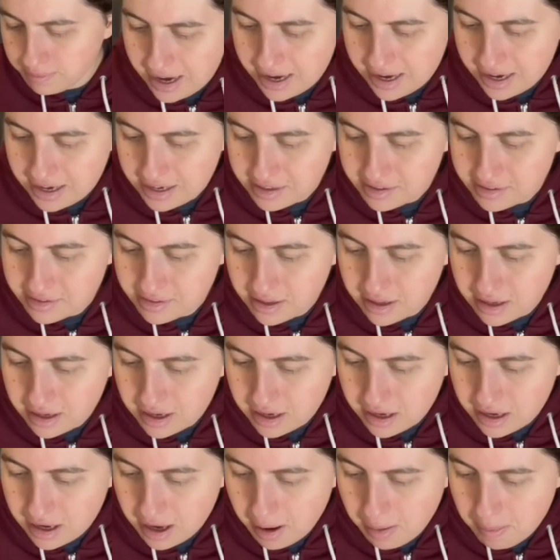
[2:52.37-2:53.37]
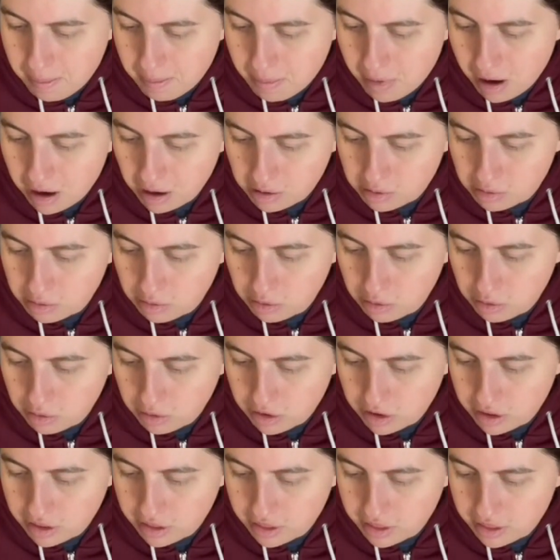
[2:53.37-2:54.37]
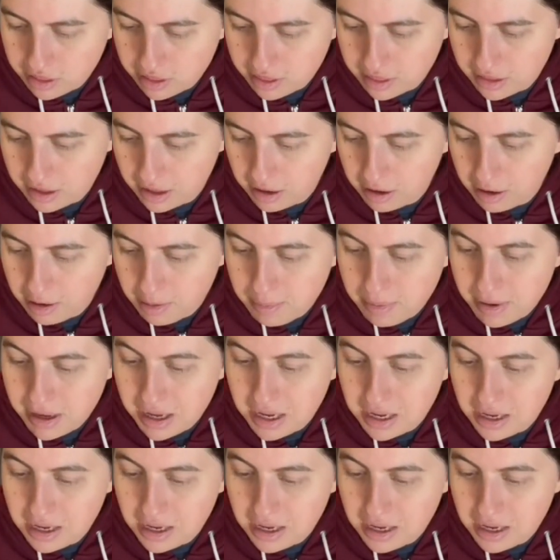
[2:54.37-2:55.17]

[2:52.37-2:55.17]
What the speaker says: It has the Markle Therapy.